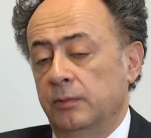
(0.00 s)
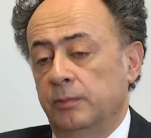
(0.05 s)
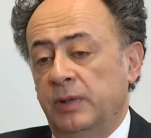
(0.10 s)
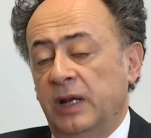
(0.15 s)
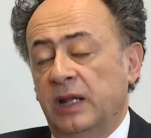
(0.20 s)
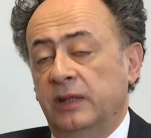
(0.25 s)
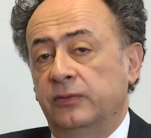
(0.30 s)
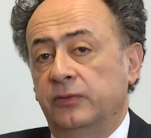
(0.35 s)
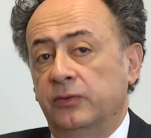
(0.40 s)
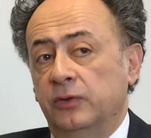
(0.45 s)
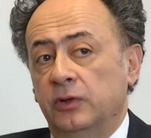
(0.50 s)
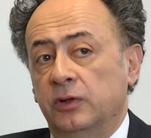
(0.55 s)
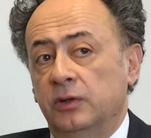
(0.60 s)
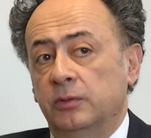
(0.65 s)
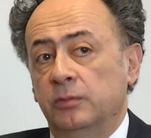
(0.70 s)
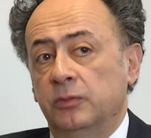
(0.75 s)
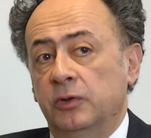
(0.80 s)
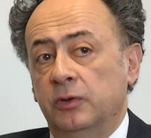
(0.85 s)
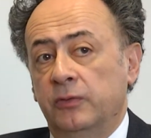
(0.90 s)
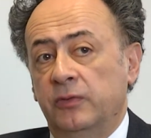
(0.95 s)

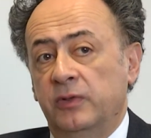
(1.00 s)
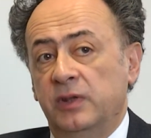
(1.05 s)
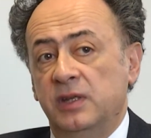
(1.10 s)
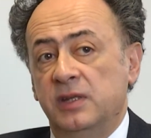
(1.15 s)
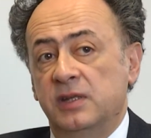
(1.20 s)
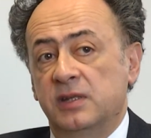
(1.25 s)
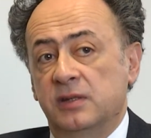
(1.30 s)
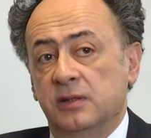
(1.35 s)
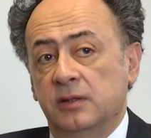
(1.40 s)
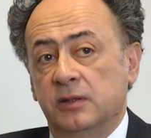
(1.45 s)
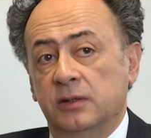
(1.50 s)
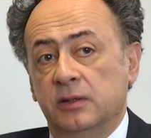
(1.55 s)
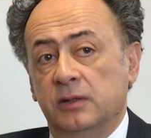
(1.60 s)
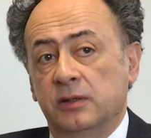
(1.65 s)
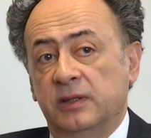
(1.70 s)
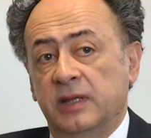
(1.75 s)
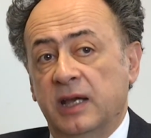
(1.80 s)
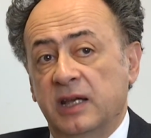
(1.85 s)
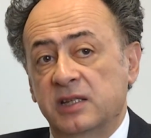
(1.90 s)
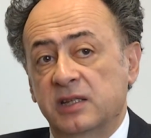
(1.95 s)
platform, of this
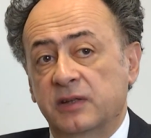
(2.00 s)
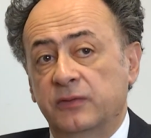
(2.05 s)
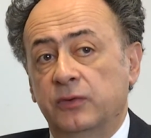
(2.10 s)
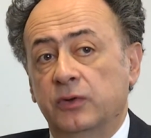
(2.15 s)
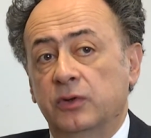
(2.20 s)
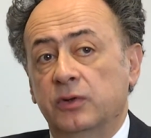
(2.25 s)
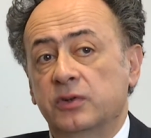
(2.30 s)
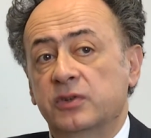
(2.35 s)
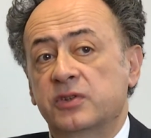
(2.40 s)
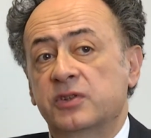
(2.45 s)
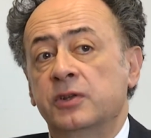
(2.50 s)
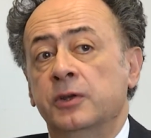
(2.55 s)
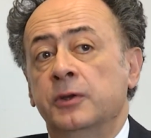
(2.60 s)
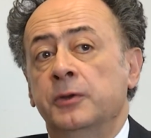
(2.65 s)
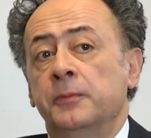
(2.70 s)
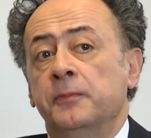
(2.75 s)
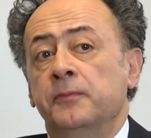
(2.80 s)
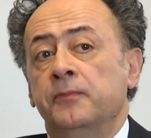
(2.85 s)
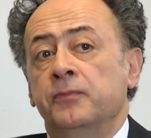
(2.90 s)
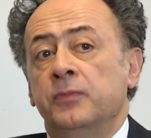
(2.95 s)
task force.
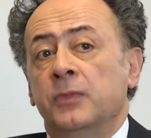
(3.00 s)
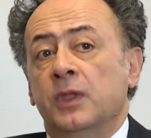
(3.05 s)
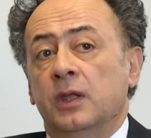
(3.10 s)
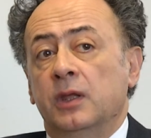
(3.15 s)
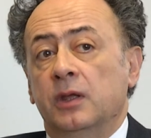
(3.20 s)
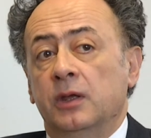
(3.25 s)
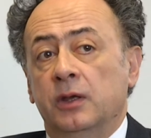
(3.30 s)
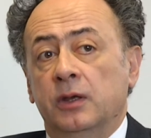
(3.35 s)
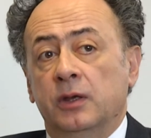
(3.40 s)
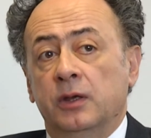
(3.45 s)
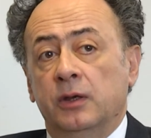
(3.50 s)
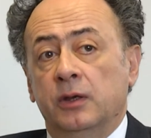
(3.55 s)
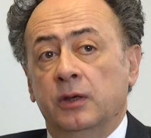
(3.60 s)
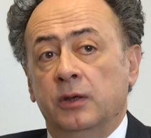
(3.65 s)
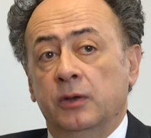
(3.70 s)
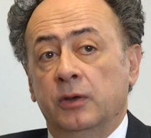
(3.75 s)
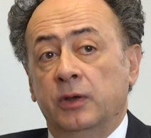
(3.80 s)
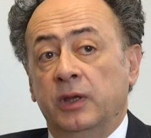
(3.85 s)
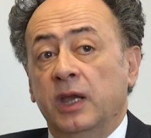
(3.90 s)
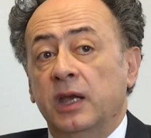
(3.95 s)

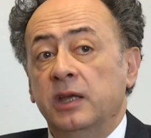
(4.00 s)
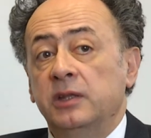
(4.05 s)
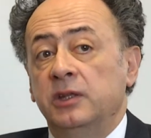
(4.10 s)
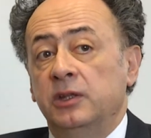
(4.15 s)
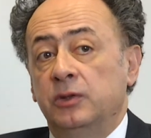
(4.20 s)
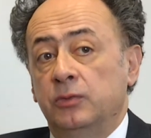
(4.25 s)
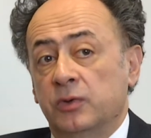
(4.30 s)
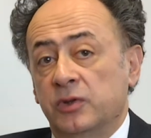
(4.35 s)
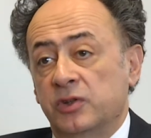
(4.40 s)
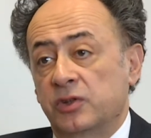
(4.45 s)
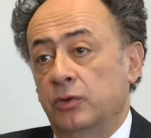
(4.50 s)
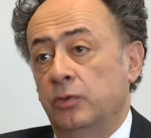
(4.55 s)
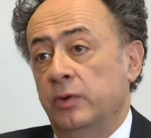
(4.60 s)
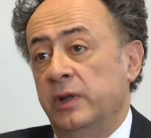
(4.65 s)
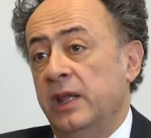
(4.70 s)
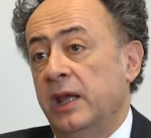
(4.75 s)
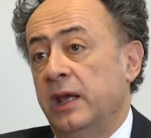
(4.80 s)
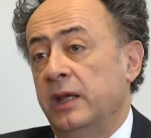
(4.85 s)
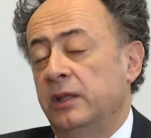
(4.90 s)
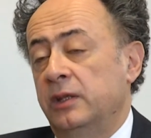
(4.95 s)
Again, it was
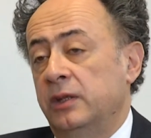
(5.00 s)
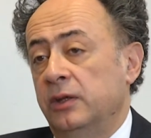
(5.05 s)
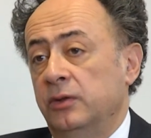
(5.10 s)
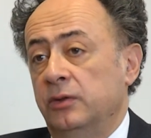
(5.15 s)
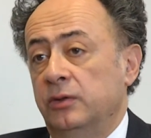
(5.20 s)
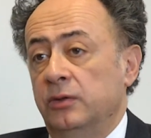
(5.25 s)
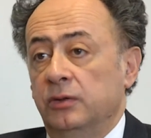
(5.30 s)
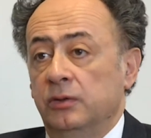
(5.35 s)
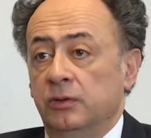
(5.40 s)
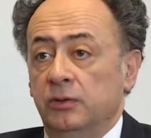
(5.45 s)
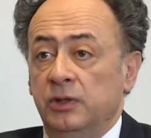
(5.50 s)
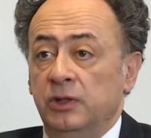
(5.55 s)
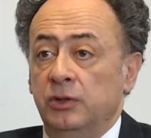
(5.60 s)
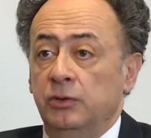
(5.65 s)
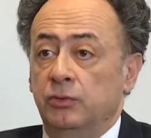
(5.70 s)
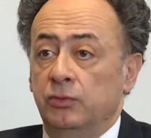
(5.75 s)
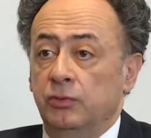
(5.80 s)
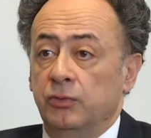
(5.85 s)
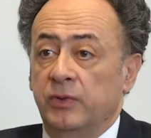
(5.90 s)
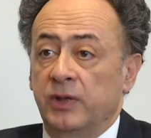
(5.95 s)
created
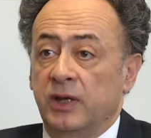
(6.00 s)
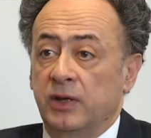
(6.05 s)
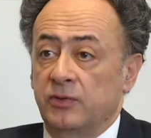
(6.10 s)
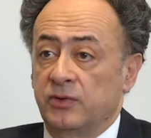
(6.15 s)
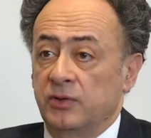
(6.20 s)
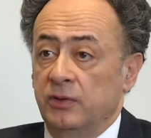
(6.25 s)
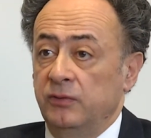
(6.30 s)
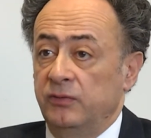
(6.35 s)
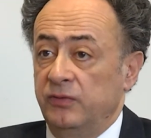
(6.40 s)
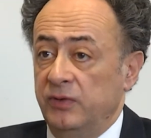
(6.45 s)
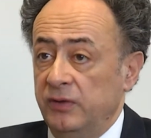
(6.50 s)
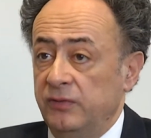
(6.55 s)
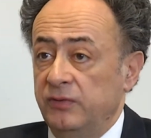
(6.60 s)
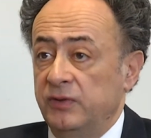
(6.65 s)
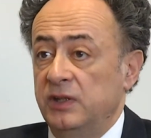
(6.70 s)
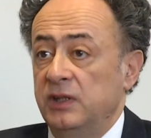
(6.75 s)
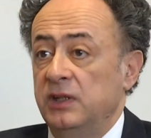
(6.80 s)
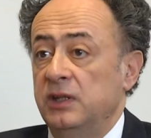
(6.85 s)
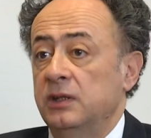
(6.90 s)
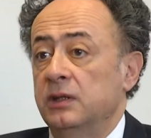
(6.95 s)
in
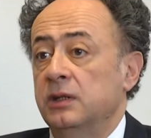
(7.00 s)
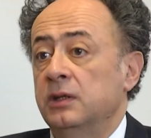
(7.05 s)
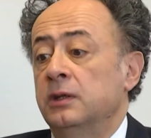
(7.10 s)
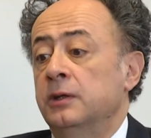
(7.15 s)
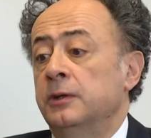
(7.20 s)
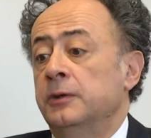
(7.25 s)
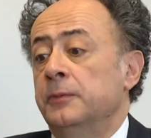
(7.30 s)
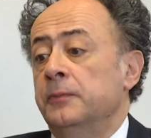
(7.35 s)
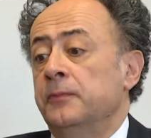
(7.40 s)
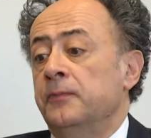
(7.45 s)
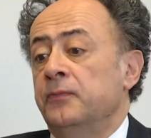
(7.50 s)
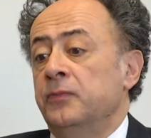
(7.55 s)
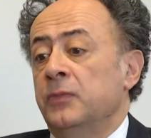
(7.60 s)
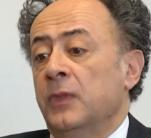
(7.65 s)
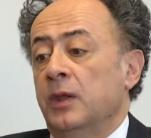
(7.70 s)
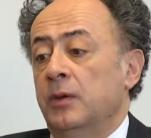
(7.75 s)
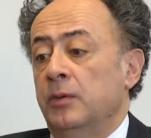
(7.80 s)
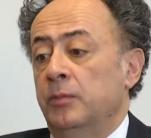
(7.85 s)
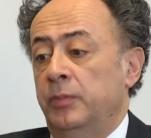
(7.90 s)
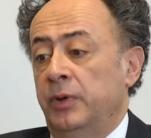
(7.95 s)
2015.
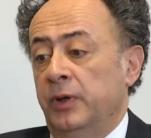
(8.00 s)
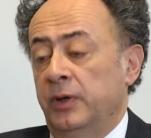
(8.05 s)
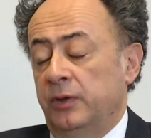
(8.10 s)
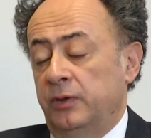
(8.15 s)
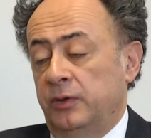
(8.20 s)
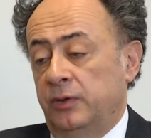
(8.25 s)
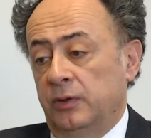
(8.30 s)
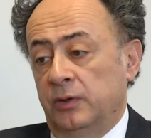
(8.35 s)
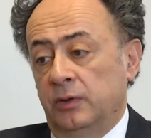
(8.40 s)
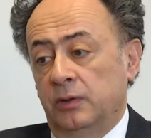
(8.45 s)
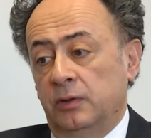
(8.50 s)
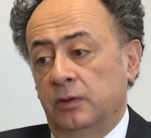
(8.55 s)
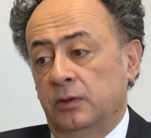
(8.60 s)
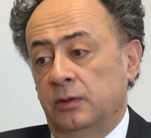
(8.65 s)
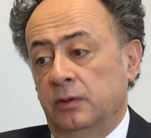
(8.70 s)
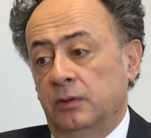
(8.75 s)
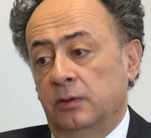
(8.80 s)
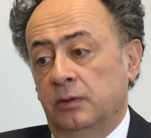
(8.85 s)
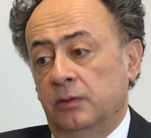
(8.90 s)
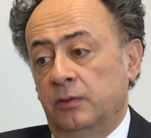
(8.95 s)
But
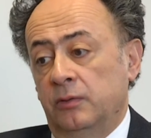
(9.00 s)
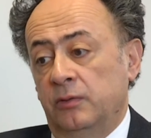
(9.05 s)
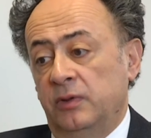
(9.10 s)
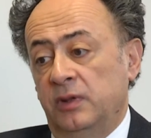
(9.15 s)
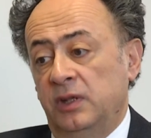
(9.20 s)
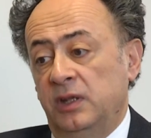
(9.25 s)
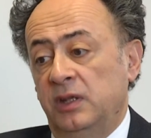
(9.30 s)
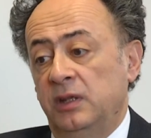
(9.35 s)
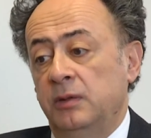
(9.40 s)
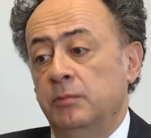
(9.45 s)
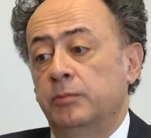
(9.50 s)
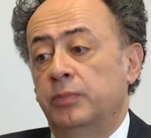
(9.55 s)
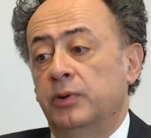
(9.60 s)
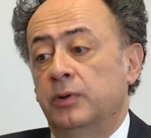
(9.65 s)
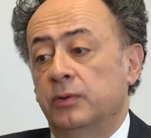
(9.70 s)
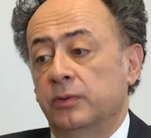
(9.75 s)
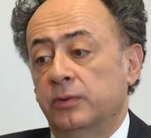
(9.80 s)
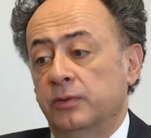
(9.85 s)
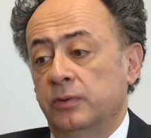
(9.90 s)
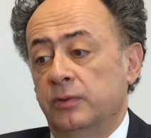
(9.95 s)
the
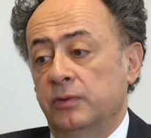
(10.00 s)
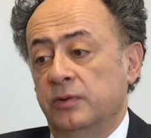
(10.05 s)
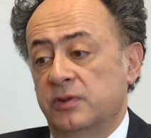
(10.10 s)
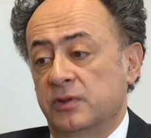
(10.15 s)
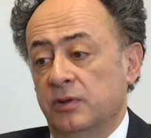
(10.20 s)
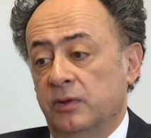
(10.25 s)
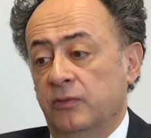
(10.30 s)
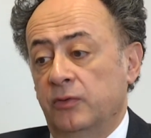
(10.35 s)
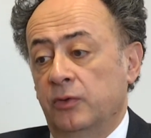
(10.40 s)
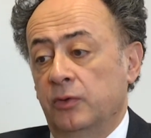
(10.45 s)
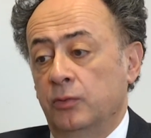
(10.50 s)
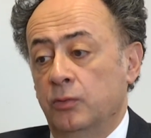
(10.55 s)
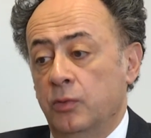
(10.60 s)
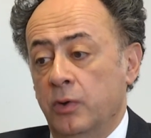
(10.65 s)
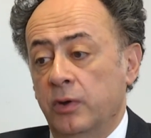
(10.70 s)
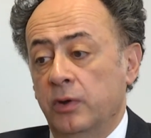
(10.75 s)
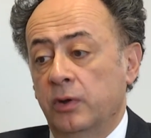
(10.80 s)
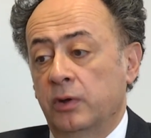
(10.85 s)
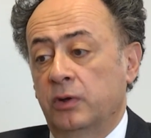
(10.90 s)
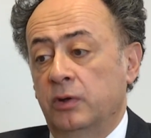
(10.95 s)
importance of the
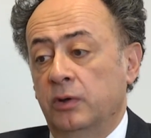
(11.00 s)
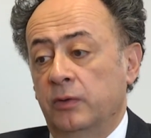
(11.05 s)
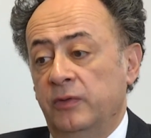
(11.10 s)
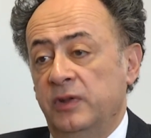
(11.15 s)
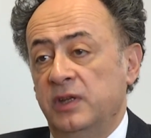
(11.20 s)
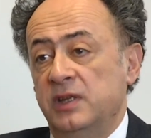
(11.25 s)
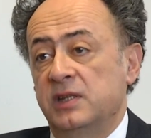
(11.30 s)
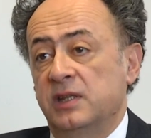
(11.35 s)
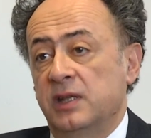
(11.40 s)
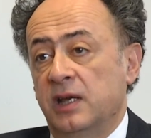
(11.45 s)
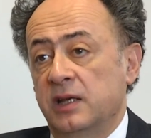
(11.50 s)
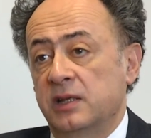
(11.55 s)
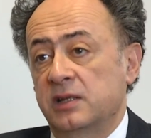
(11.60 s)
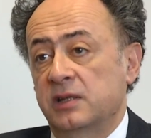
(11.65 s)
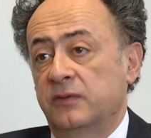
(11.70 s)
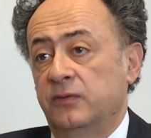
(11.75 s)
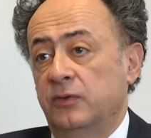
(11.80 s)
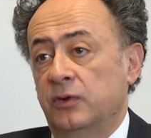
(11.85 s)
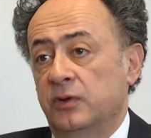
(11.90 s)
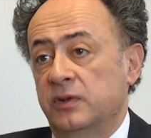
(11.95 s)
work of this
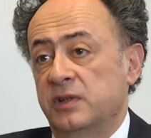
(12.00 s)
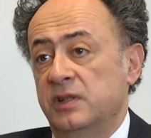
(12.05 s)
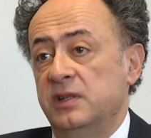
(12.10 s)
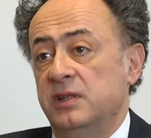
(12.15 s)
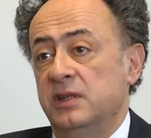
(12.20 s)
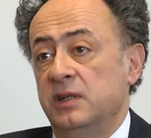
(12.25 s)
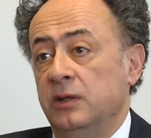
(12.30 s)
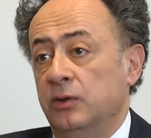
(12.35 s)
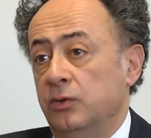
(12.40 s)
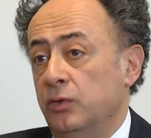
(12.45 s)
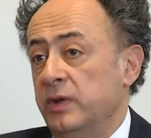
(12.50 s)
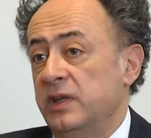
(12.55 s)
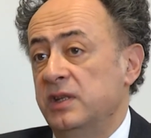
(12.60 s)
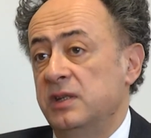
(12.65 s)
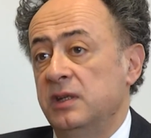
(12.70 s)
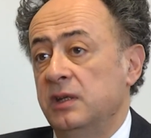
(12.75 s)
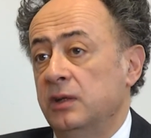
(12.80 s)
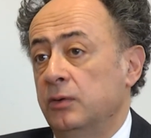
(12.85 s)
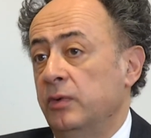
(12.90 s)
task force is increasing